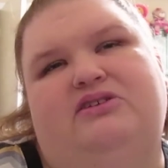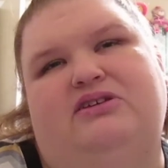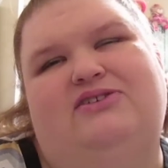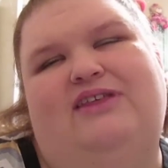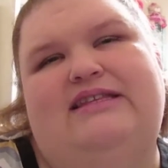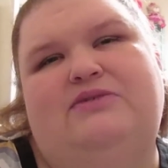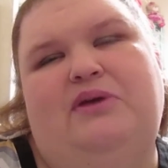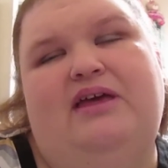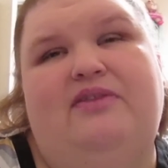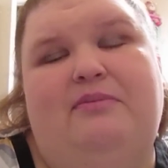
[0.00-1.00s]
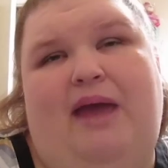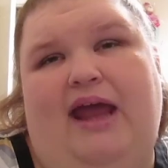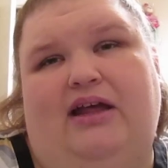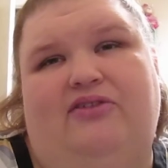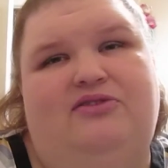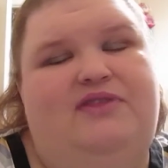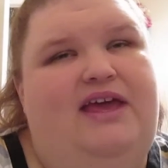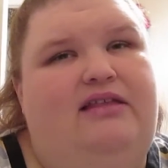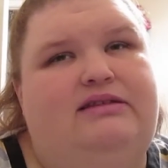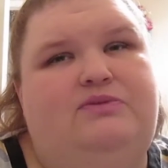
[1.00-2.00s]
So that's really the main other
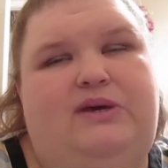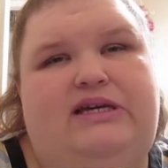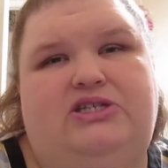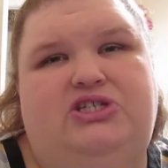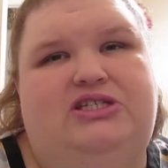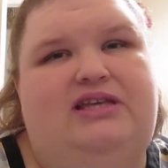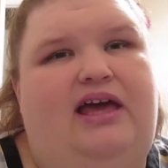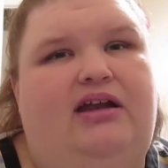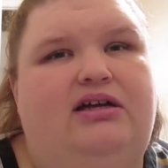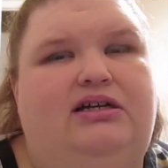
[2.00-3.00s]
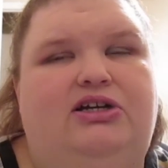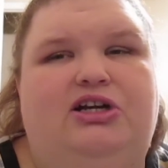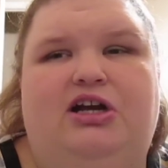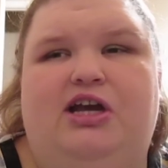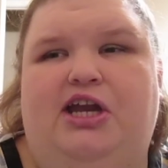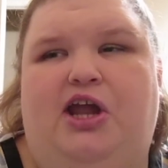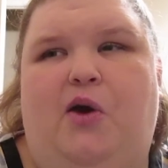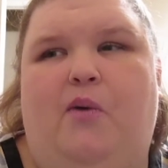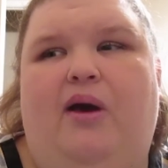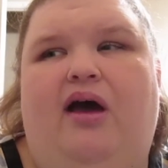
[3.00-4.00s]
thing this week, is just head hunger. You
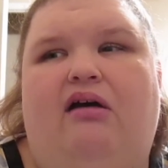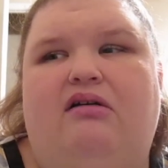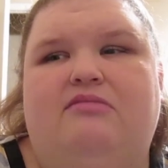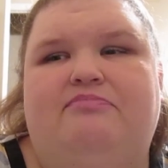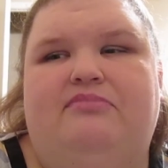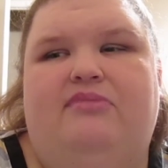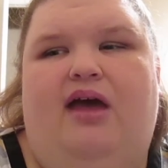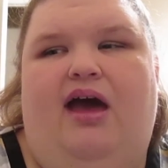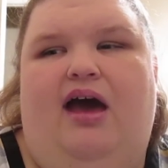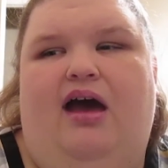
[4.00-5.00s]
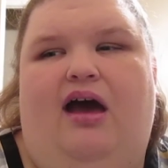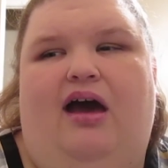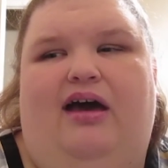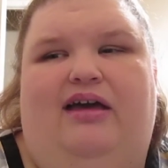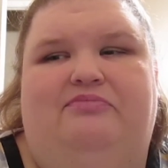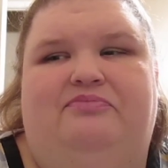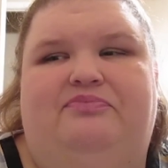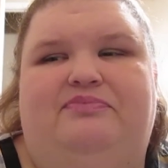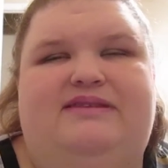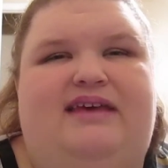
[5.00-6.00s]
know, I
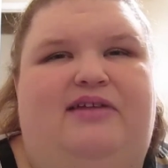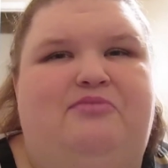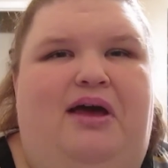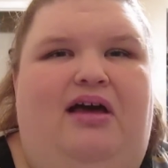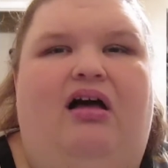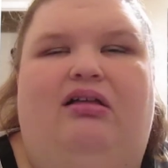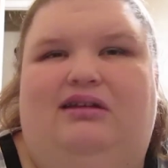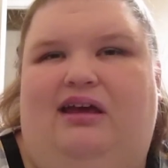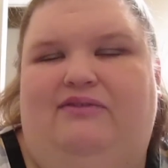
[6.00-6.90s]
said in my holiday